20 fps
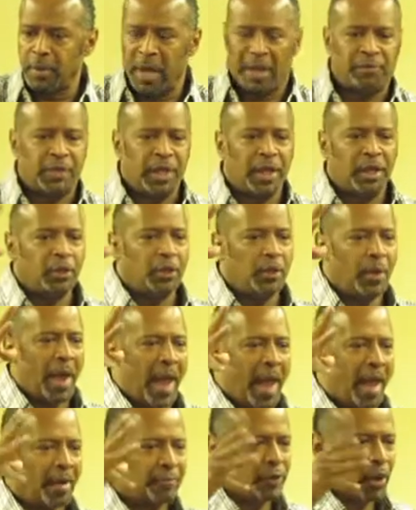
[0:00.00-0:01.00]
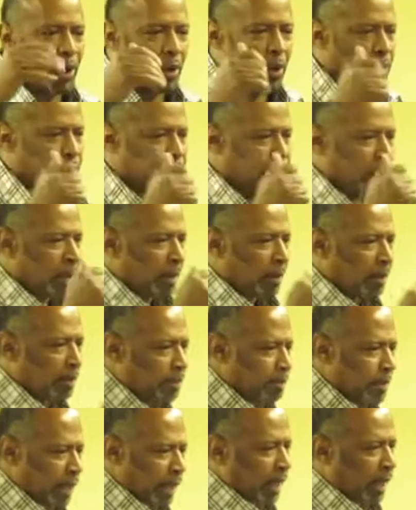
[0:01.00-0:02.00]
And then you have those
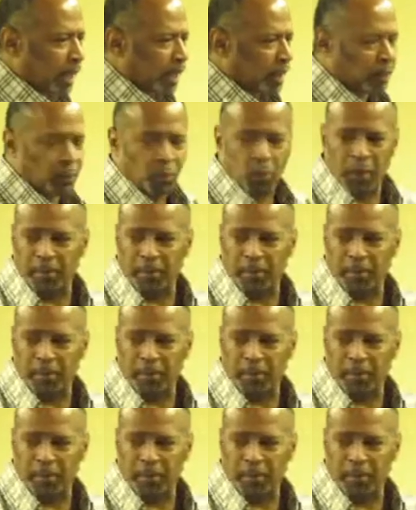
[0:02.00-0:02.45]
men and